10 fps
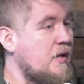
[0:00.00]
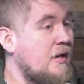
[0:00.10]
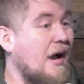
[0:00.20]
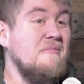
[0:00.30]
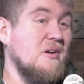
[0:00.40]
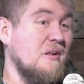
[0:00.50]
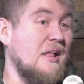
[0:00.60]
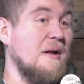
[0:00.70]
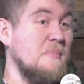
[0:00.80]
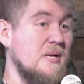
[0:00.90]
I've known a
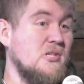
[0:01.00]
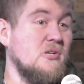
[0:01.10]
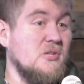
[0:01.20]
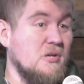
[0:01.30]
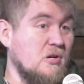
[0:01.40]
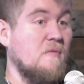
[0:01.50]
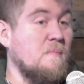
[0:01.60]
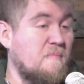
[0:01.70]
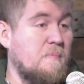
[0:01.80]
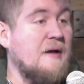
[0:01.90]
lot of ministers that are
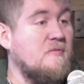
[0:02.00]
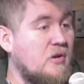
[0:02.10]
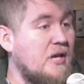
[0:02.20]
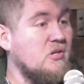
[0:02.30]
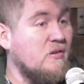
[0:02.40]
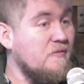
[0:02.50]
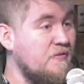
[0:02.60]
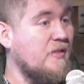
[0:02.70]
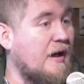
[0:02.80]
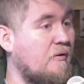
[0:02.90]
bivocational that
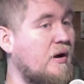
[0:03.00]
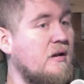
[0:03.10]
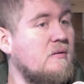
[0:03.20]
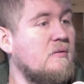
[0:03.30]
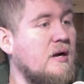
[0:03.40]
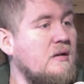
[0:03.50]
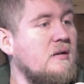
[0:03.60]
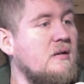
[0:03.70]
feel that way, right?